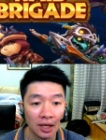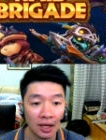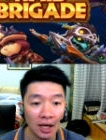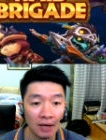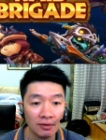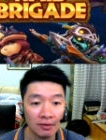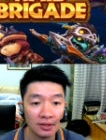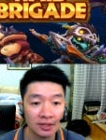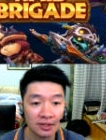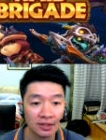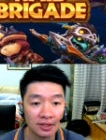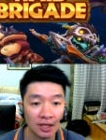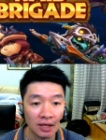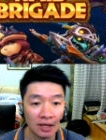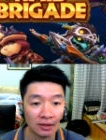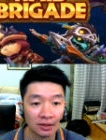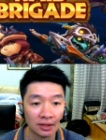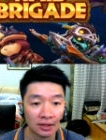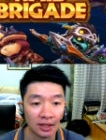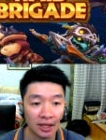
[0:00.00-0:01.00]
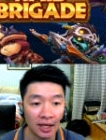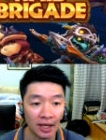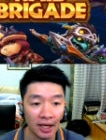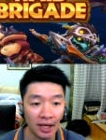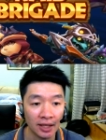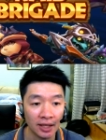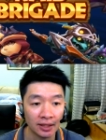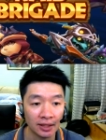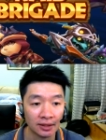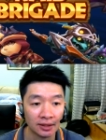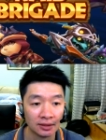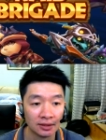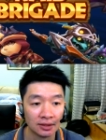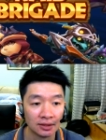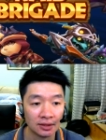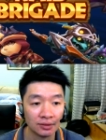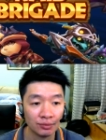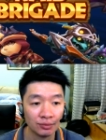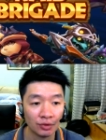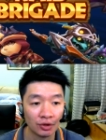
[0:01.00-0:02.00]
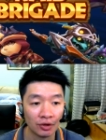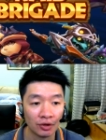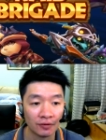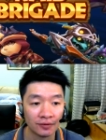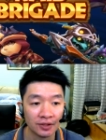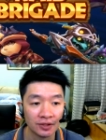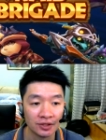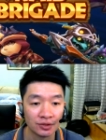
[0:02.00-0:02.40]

I will scout ahead and learn more of this